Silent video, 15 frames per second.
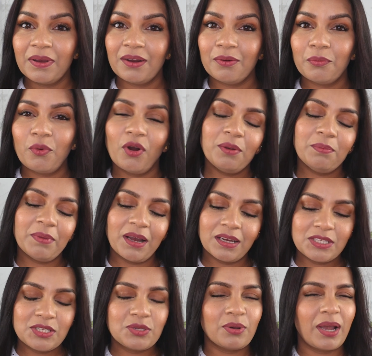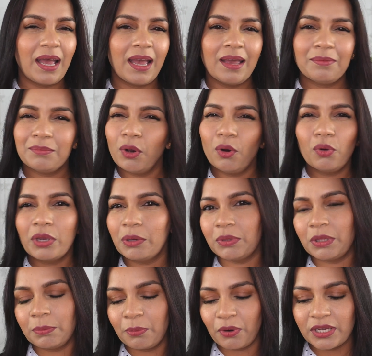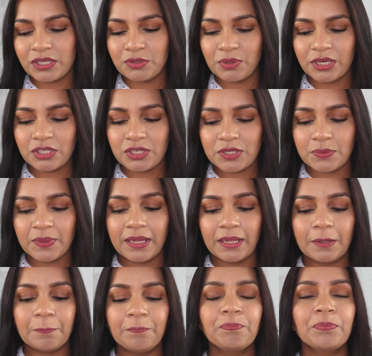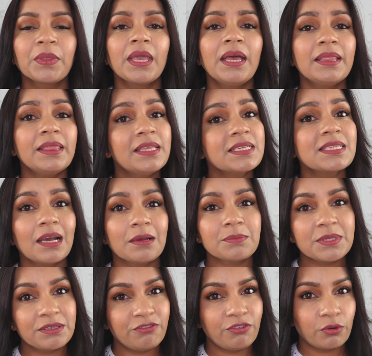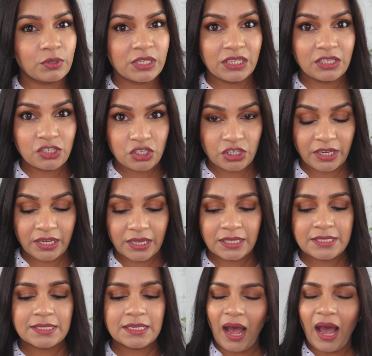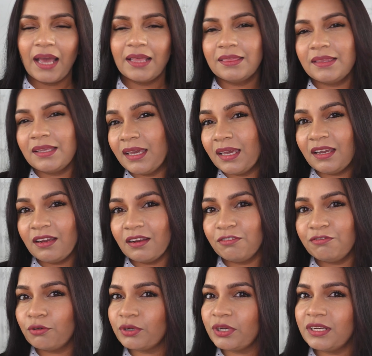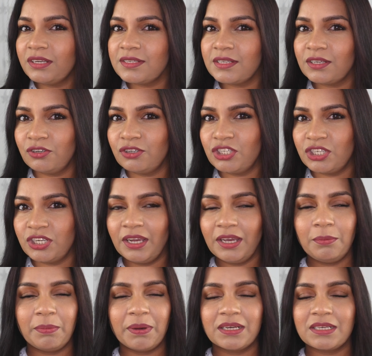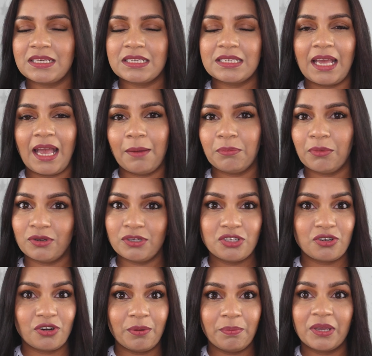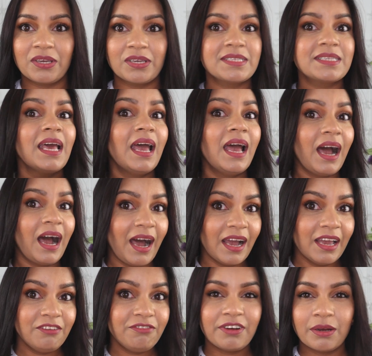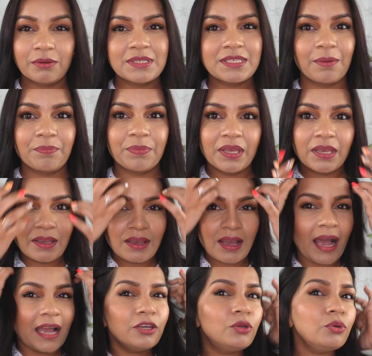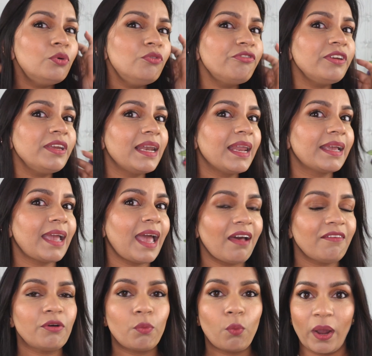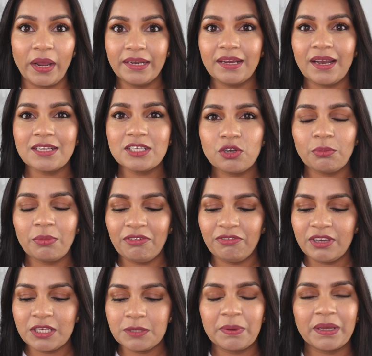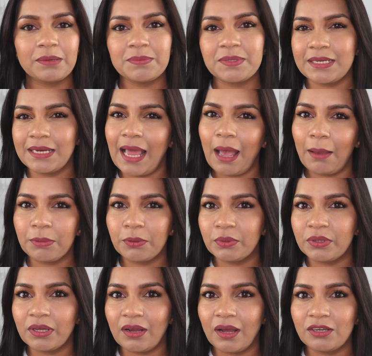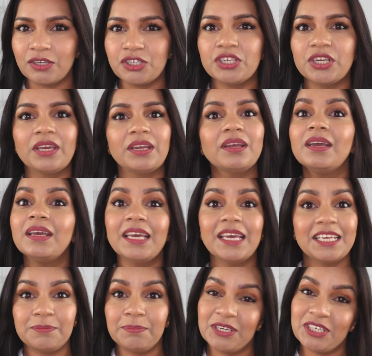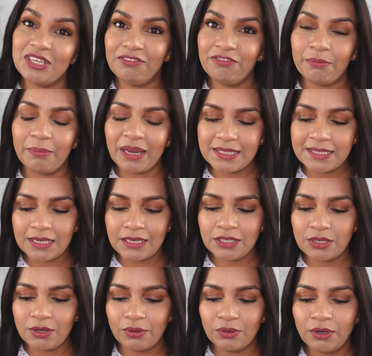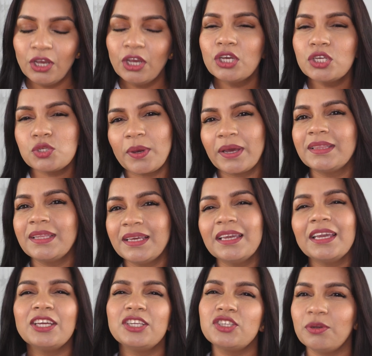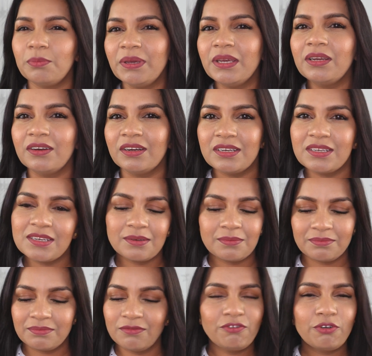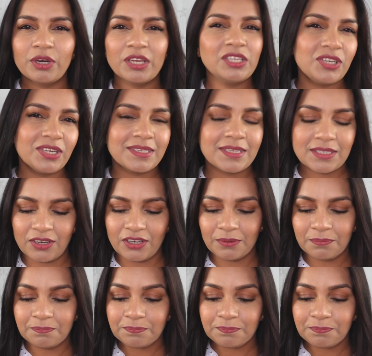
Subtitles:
Walmart. So I'm okay with the price range as well. This comes in 14 shades. I think 14 is a good shade, but I'm not sure, because I found something, I do feel like I have a white cast on my face, but I'm still happy with the color shade, especially for my skin tone. So I think it should be good. 14 shades is good.